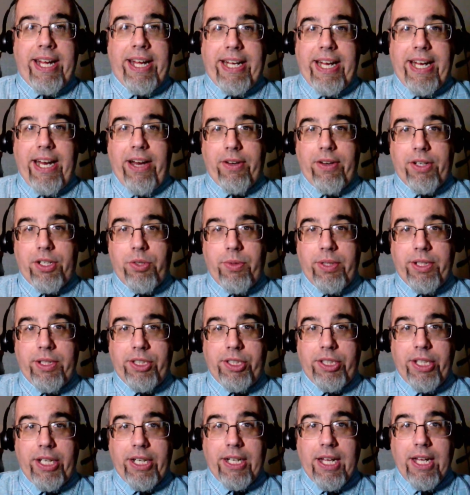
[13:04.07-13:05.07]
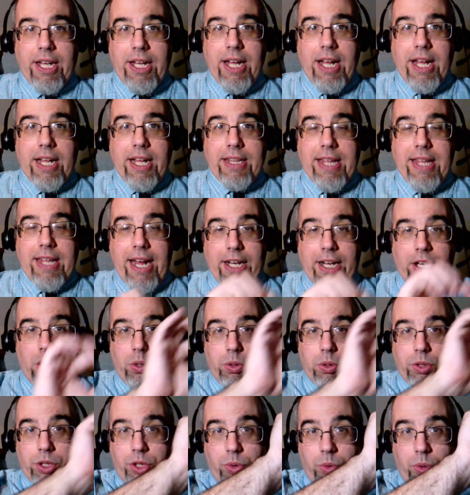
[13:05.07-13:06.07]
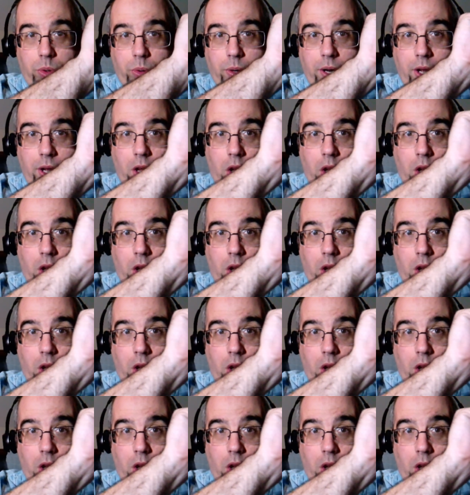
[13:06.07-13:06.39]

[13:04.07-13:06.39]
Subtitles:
characteristic that goes through